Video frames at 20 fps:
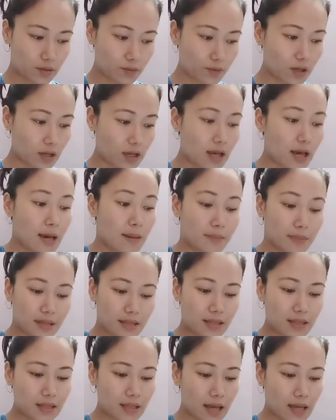Okay, please
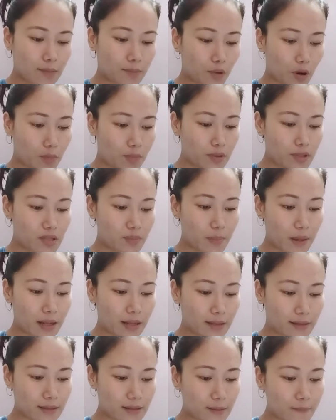see that properly spellings.